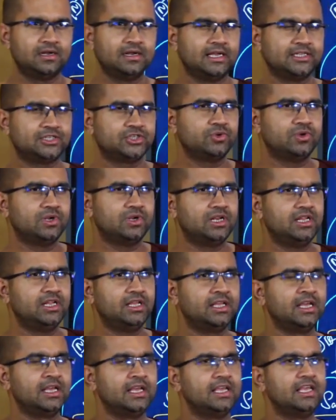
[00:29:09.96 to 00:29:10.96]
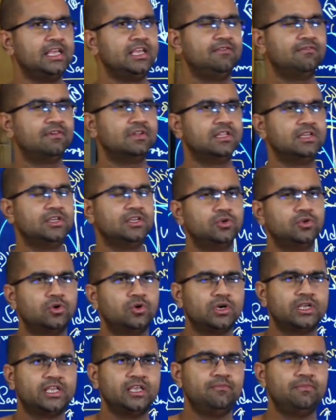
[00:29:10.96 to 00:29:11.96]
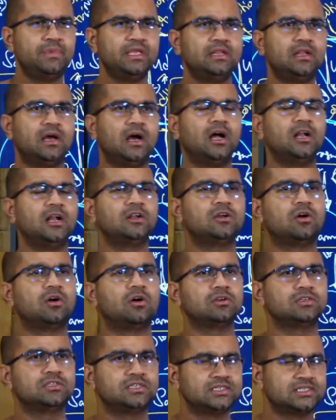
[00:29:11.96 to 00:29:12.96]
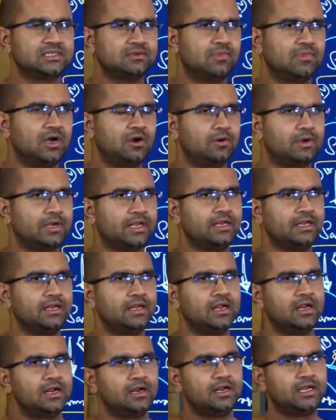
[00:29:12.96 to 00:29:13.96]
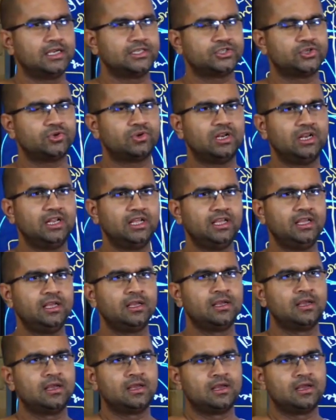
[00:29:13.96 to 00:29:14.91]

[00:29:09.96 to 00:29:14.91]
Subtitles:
naturally, even the yogi being unconscious about it, naturally